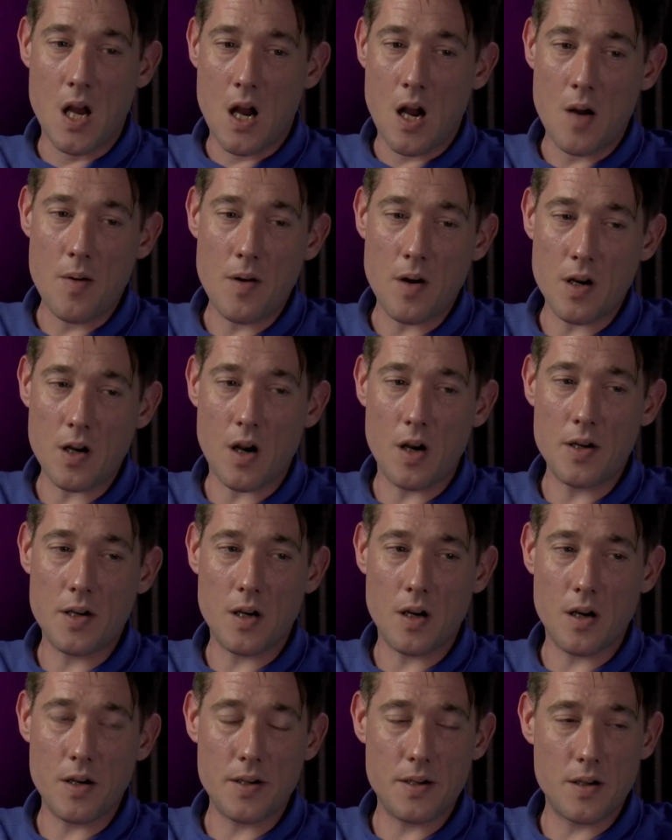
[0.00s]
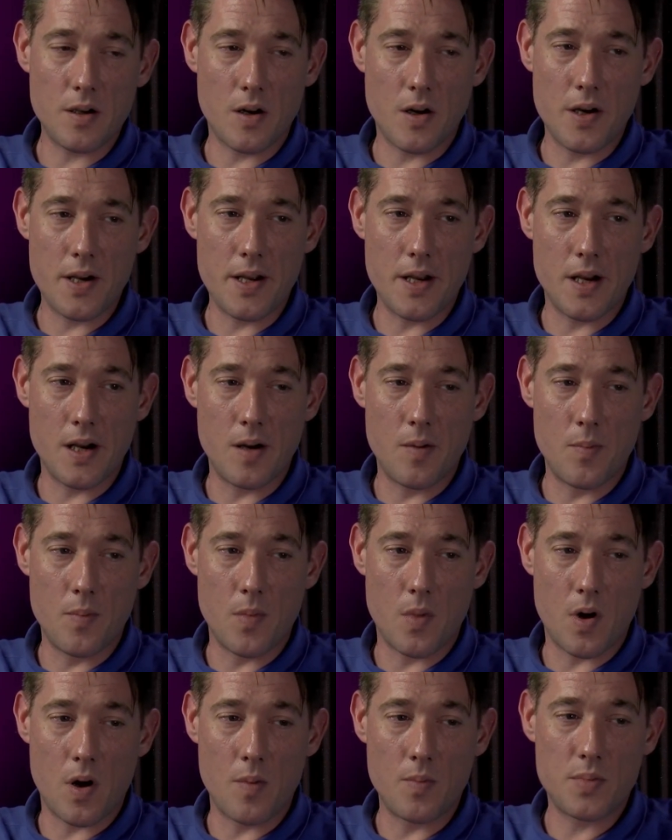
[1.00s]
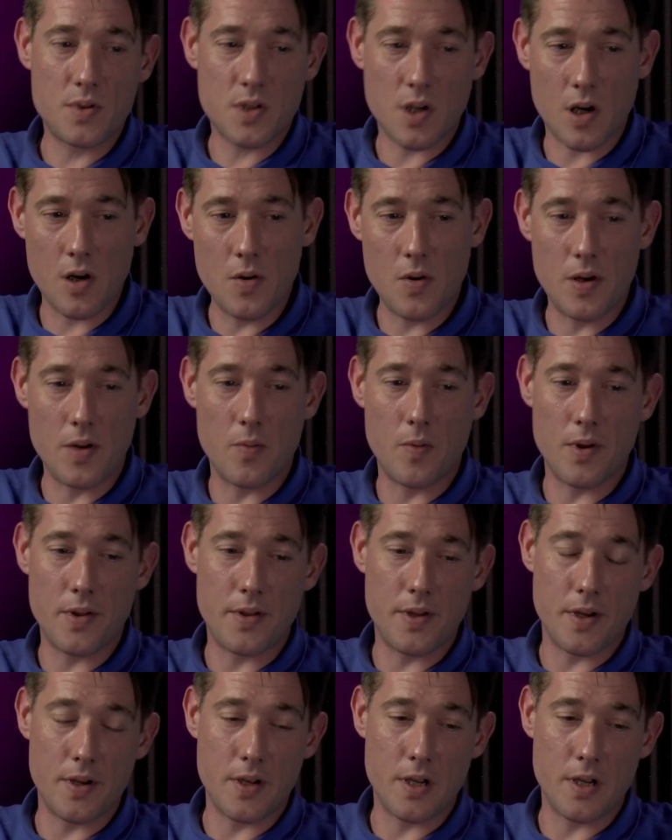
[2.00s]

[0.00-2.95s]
I mean, I'm totally with you.